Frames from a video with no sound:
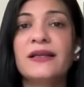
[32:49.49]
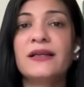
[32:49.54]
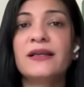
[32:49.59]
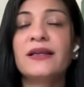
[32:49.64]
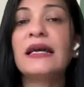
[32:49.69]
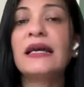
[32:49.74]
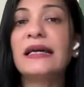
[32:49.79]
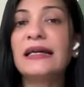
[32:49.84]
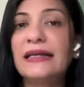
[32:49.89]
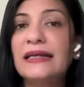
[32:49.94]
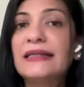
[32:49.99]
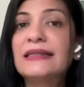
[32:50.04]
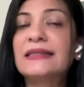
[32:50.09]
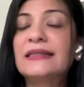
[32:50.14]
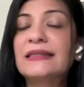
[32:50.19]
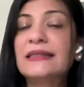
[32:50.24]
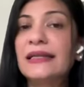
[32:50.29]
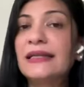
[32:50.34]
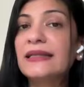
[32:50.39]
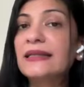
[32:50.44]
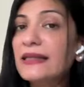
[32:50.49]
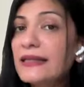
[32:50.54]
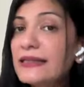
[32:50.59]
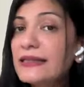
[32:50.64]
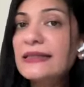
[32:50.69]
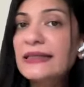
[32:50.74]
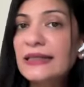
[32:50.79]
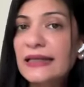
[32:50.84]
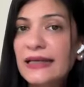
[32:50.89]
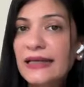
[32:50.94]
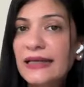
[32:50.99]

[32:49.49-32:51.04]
and it's in this